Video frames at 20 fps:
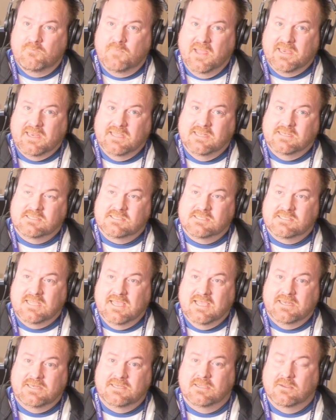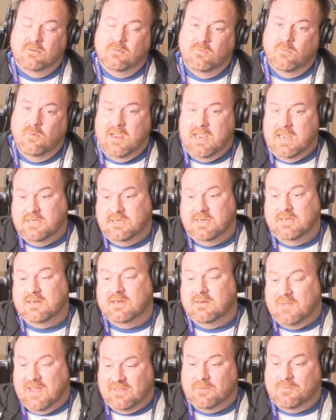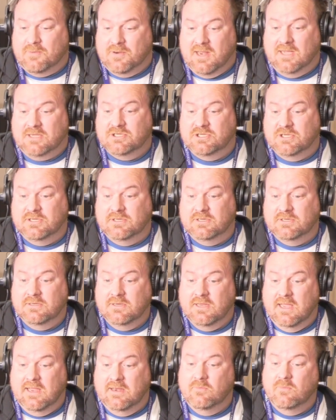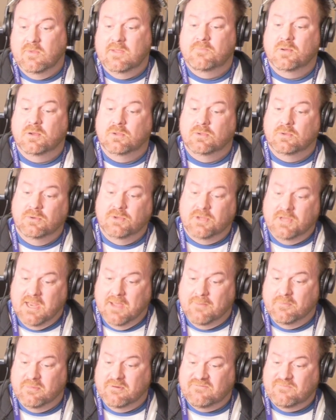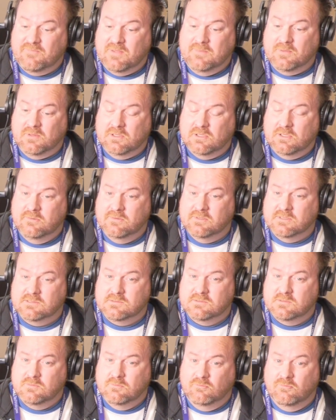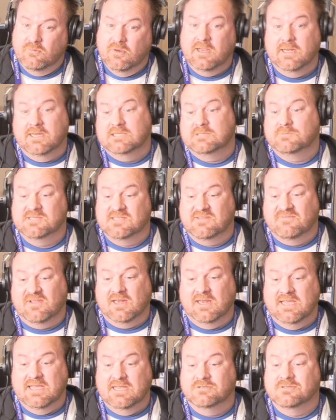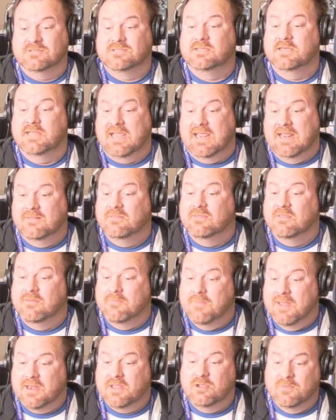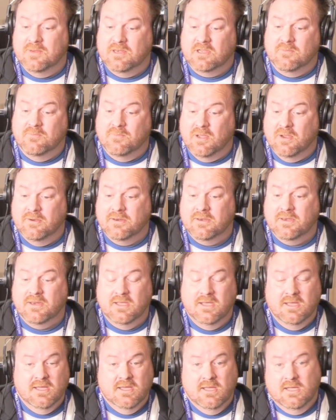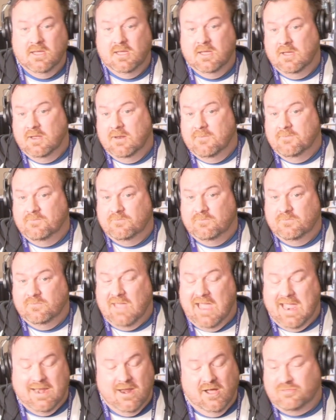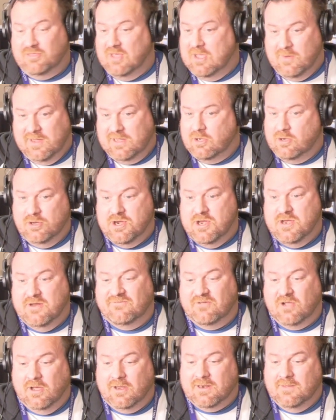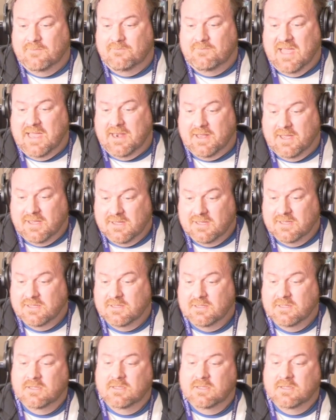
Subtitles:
But instead, we did it about the production, and we pulled a number of people who were really specifically interested in the metahuman component. And I think we couldn't have got a better